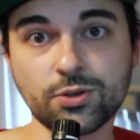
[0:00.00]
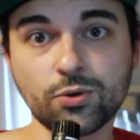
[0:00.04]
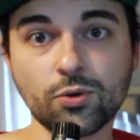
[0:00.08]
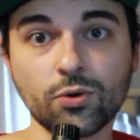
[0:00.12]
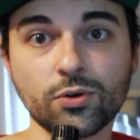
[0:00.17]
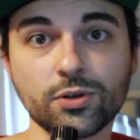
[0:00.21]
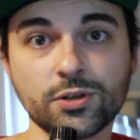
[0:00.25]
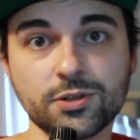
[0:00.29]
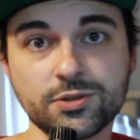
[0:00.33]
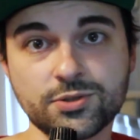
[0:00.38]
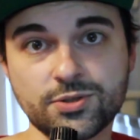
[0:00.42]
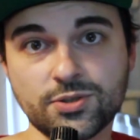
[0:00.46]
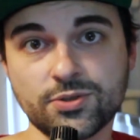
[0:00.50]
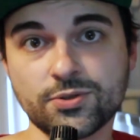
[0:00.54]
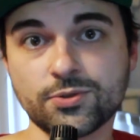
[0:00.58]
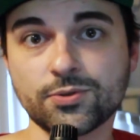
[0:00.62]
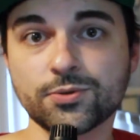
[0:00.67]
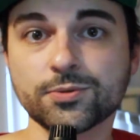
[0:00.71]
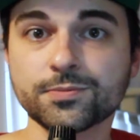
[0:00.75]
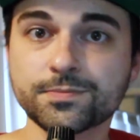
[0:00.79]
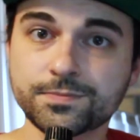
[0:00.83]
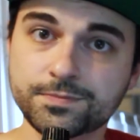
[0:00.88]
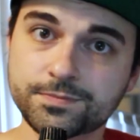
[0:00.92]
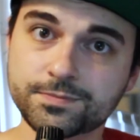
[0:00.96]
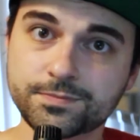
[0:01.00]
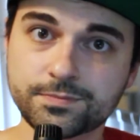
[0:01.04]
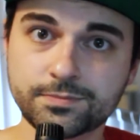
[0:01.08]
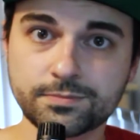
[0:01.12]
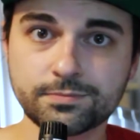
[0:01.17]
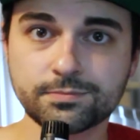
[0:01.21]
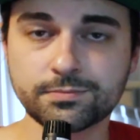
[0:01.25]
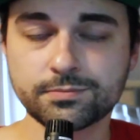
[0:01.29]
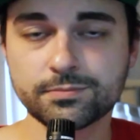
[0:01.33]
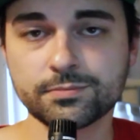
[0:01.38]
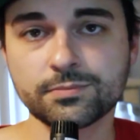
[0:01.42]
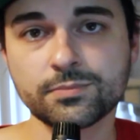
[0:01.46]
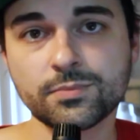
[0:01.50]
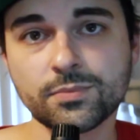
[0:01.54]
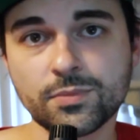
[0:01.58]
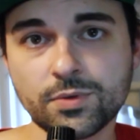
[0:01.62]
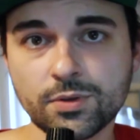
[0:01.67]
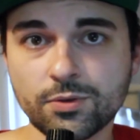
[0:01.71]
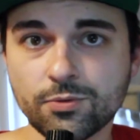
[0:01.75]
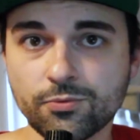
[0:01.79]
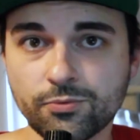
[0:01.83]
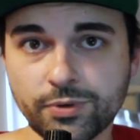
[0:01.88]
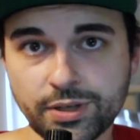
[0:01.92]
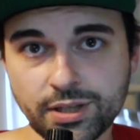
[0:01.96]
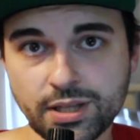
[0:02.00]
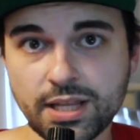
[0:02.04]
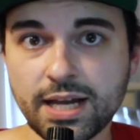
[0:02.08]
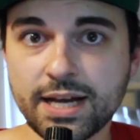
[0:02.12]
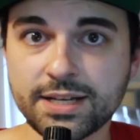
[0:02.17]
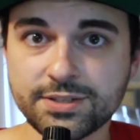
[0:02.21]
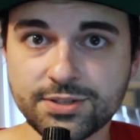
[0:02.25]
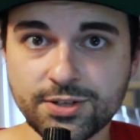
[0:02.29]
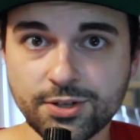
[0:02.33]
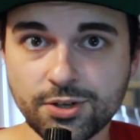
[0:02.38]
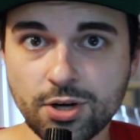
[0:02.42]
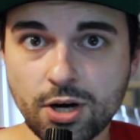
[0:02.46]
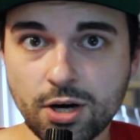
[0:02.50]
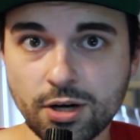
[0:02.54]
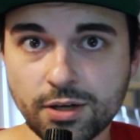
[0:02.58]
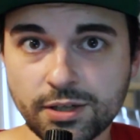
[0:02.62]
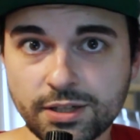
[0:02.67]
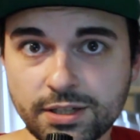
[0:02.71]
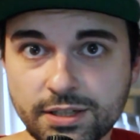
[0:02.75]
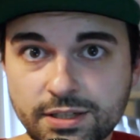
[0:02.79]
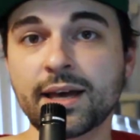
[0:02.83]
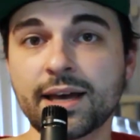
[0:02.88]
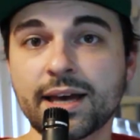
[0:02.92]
order to realize her arc.